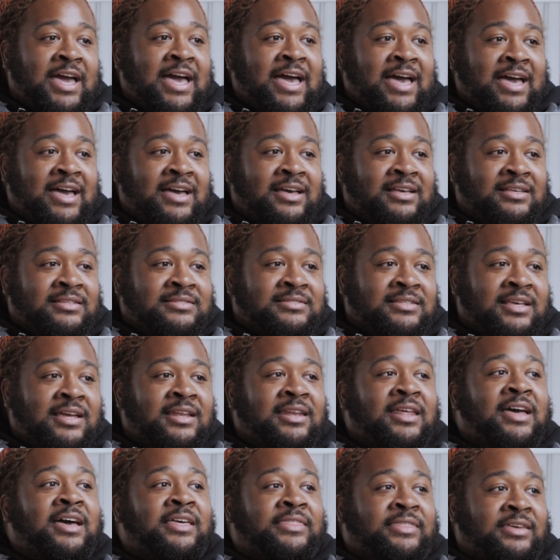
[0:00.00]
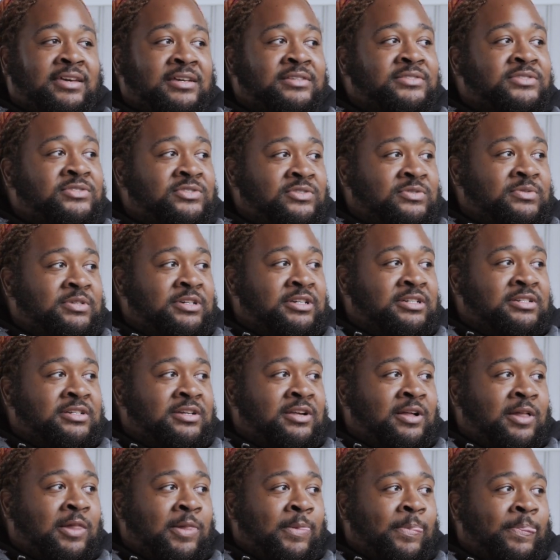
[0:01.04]
has an ethics to it
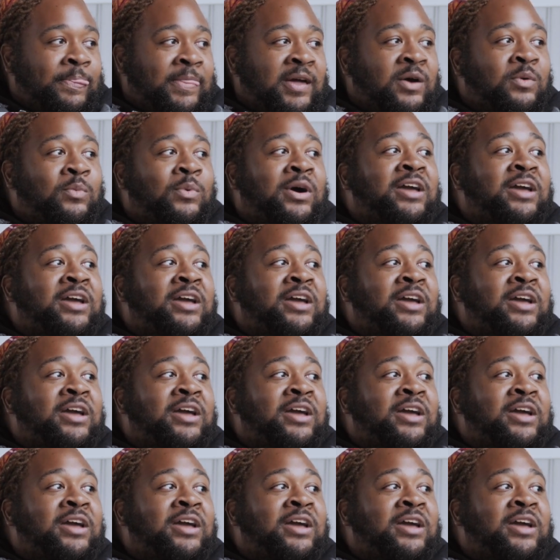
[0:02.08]
that